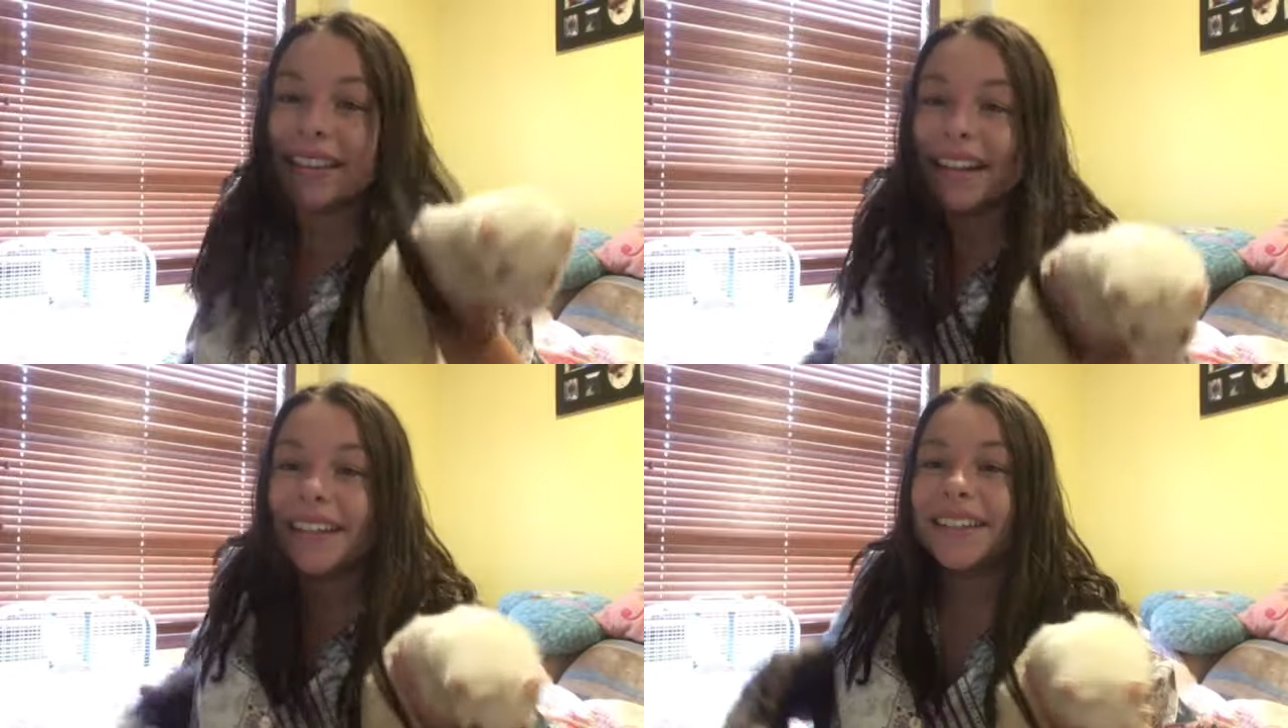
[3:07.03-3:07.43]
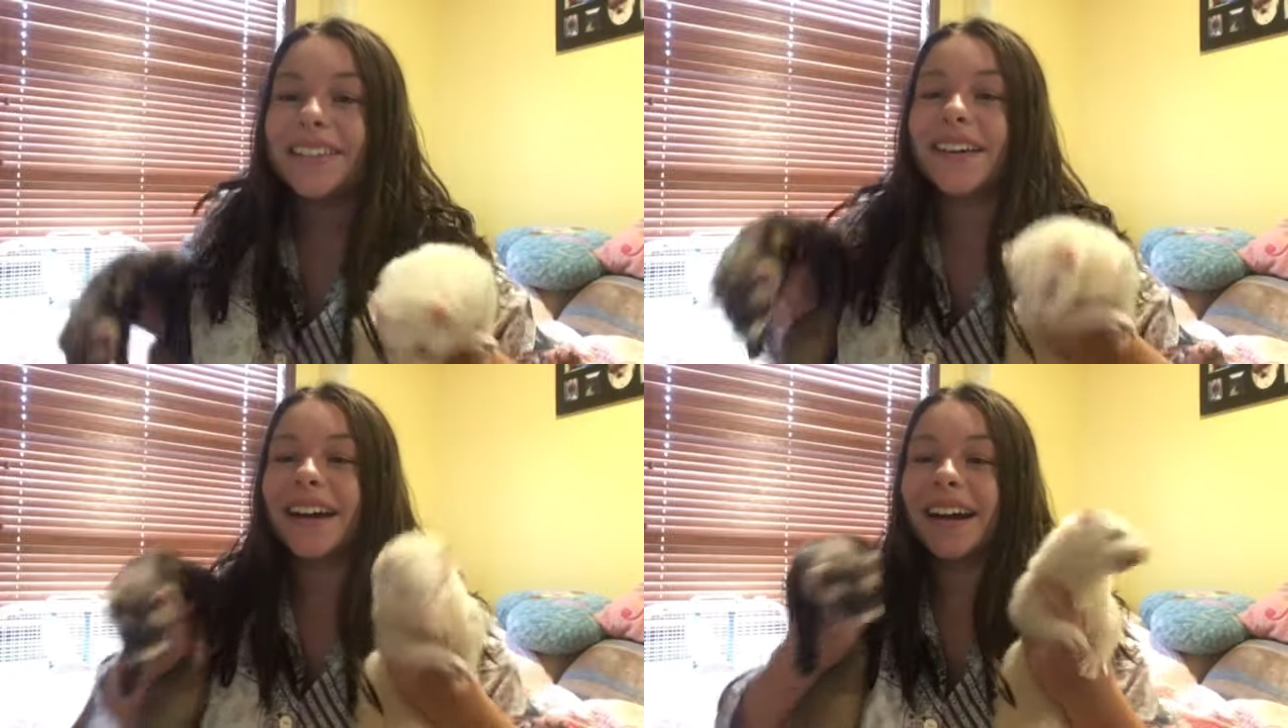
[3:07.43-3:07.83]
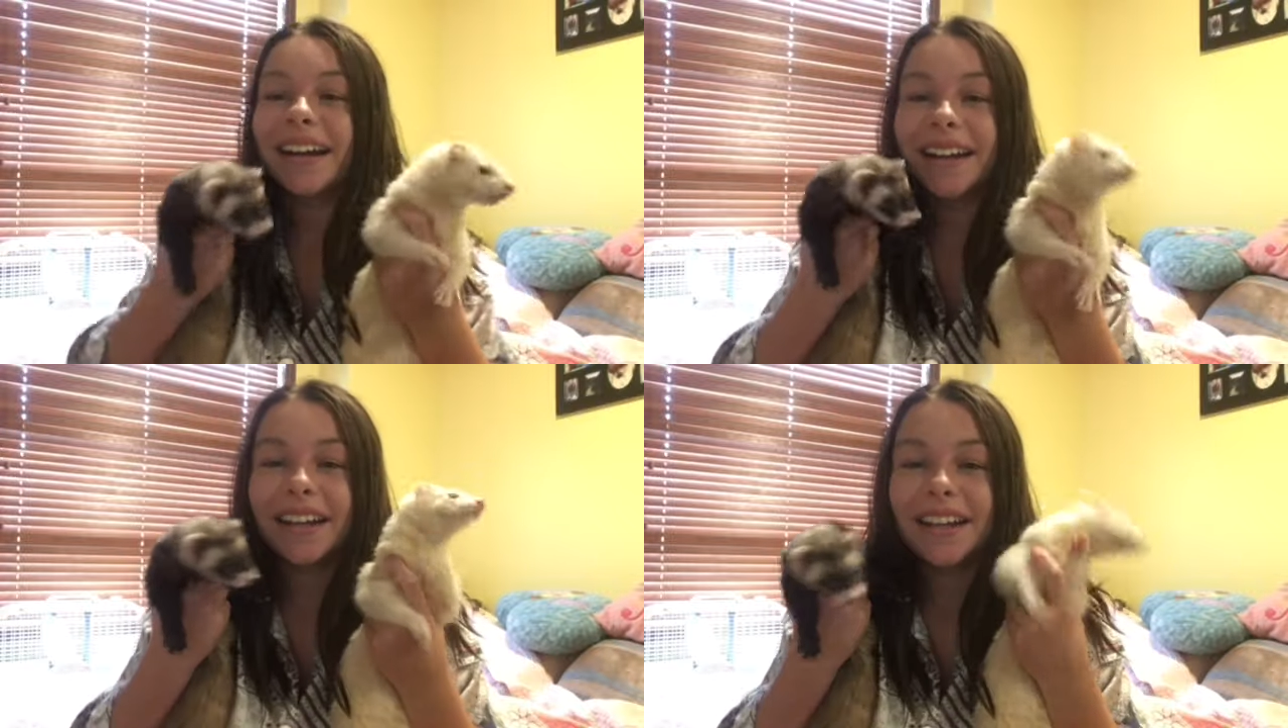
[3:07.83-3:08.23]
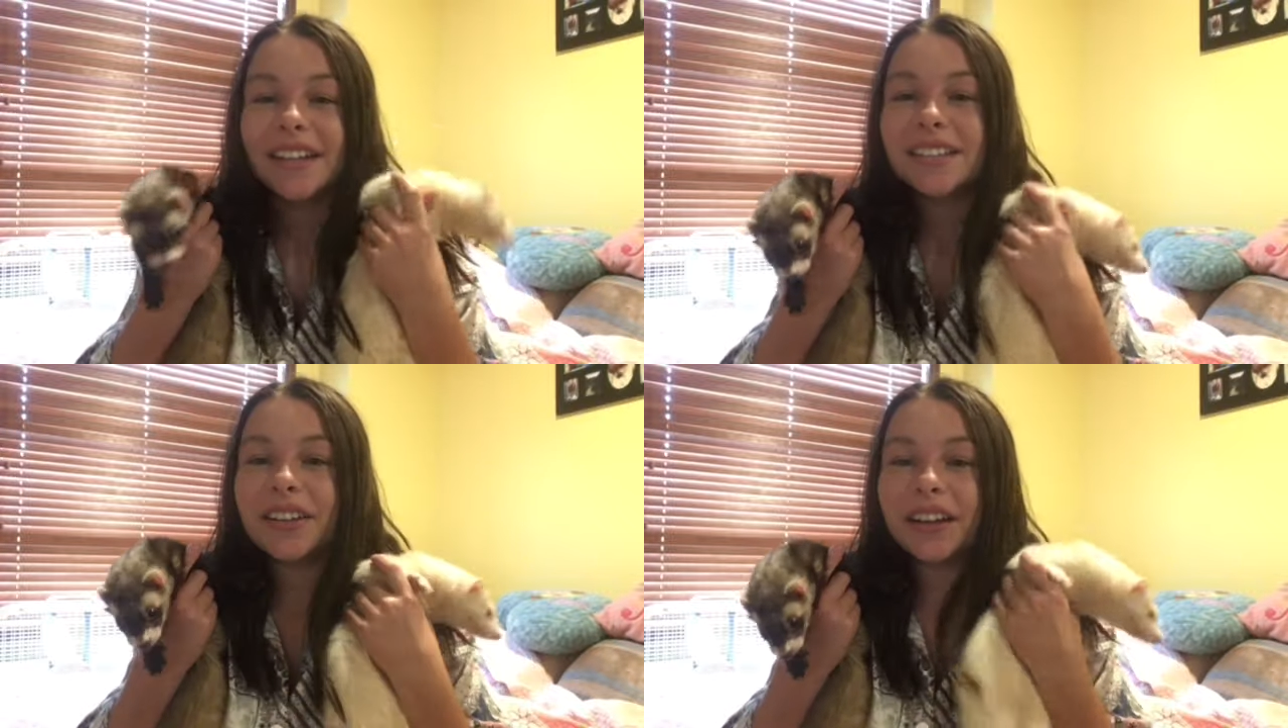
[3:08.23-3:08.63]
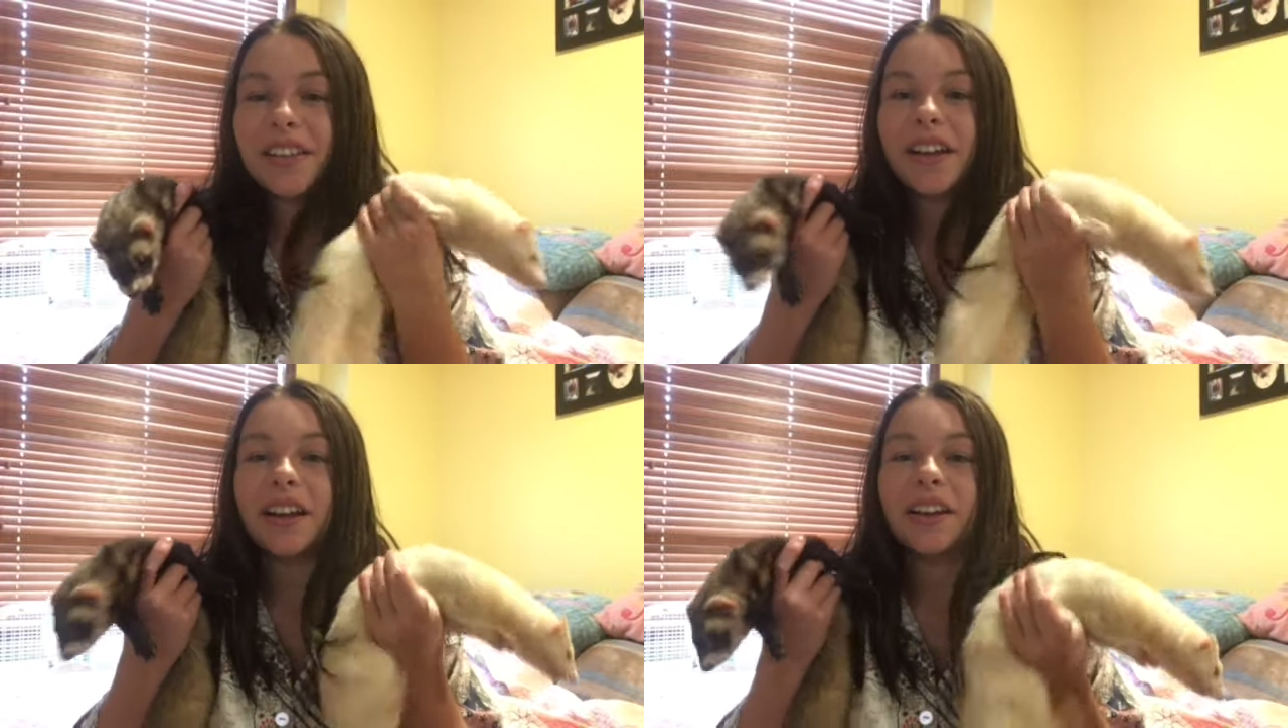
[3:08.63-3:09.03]
There you are. So here
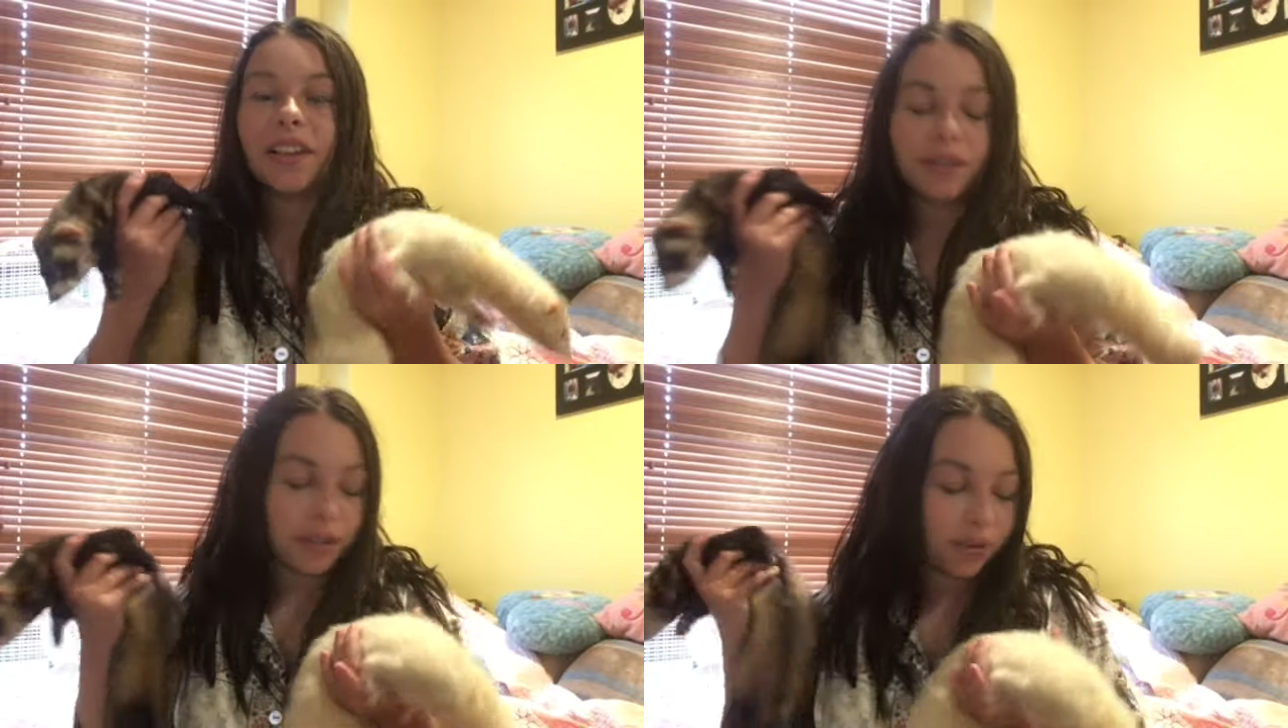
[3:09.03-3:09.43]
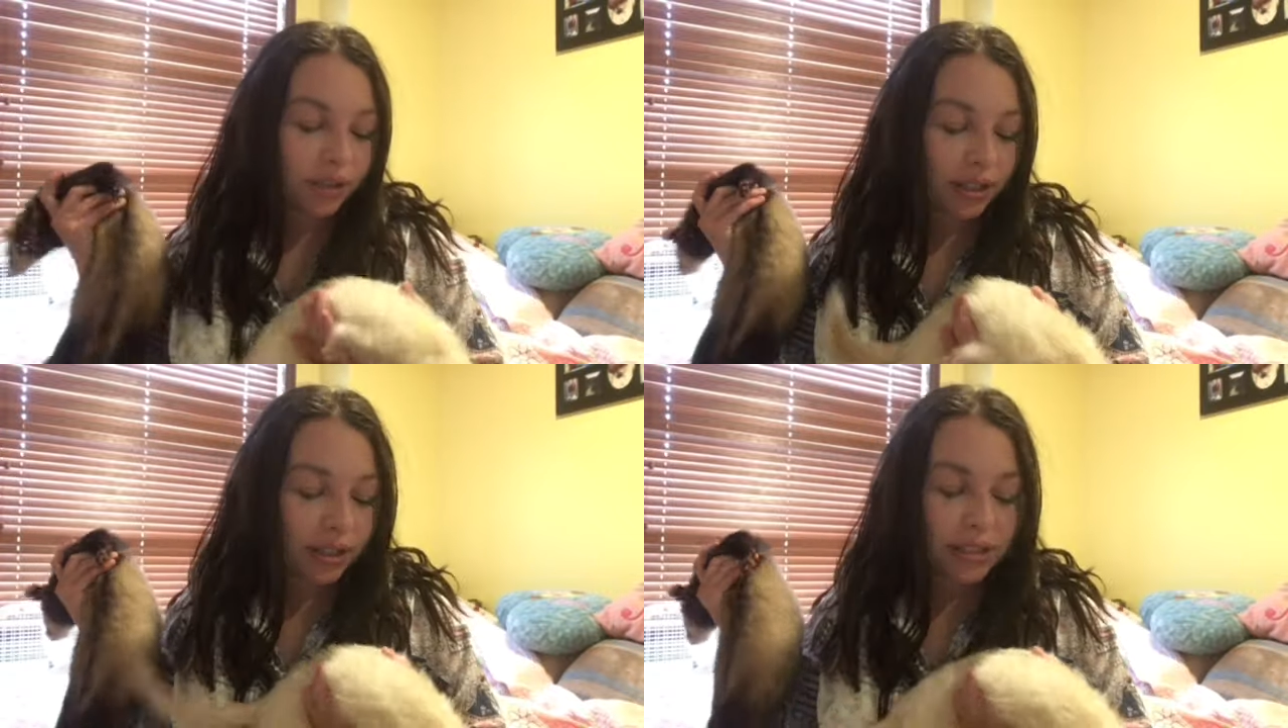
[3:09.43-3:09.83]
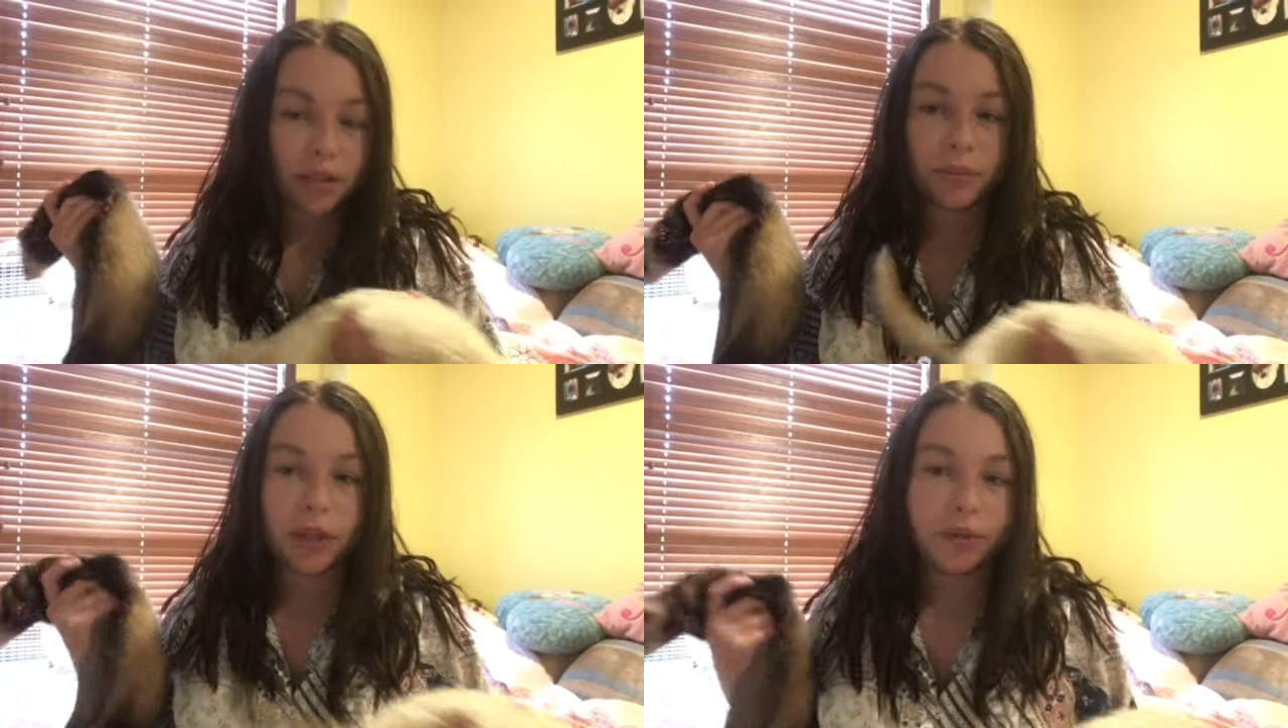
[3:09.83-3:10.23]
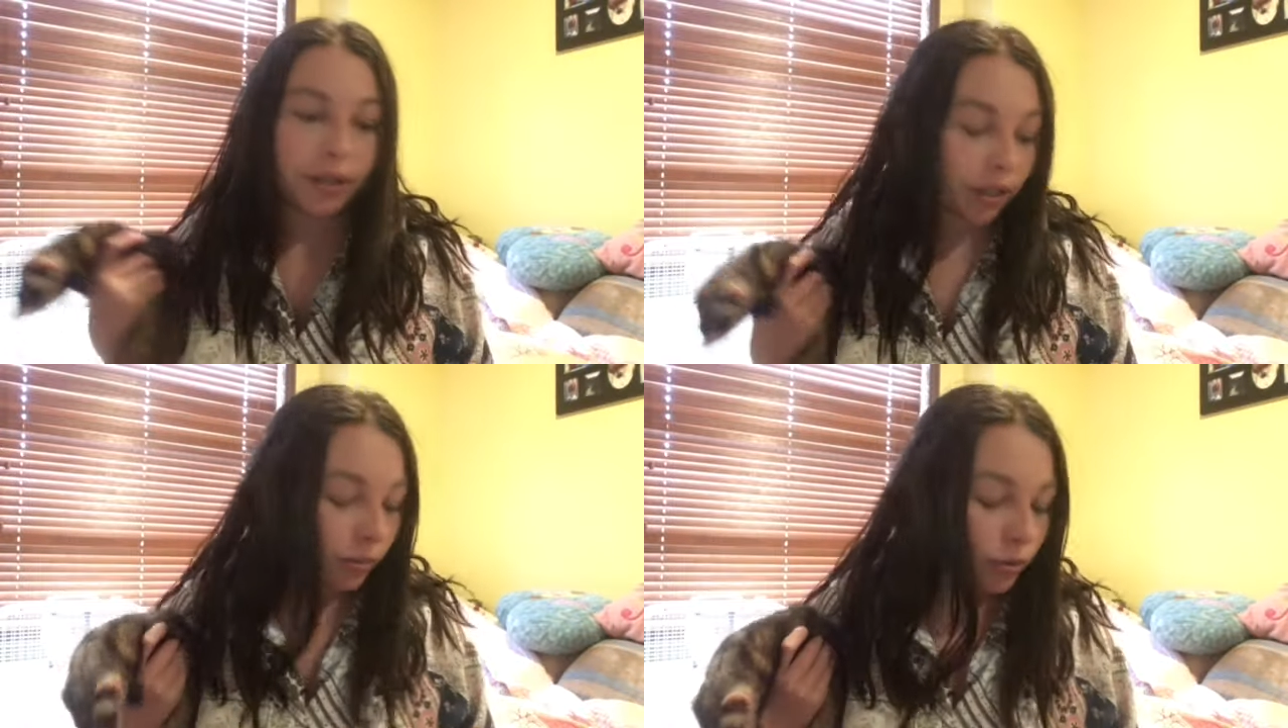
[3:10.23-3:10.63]
they are. They really want to get down and play right now.